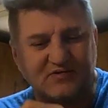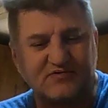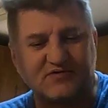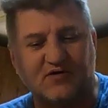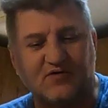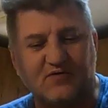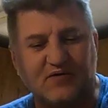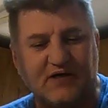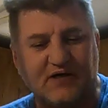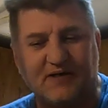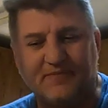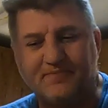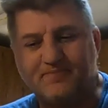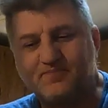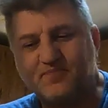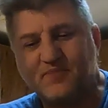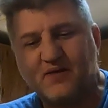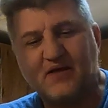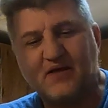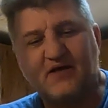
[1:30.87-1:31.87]
so um,
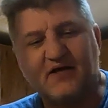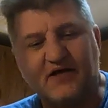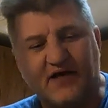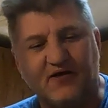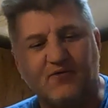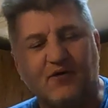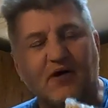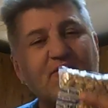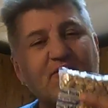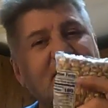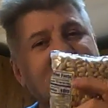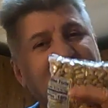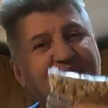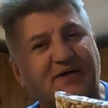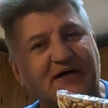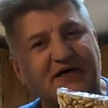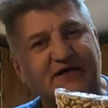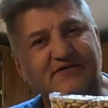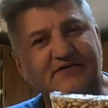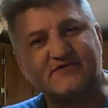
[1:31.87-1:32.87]
anyway, we have the
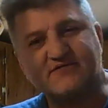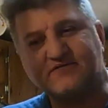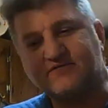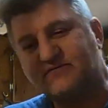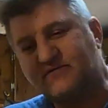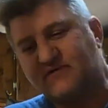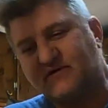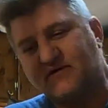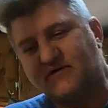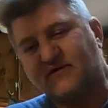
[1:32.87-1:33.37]
beans.